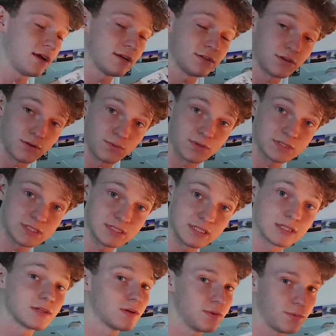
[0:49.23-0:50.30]
Don't know what's in it.
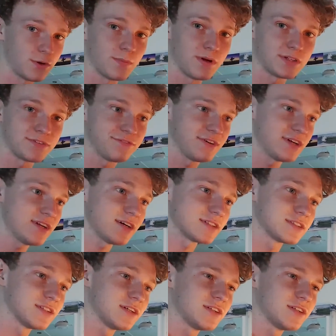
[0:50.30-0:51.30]
We're about to find out.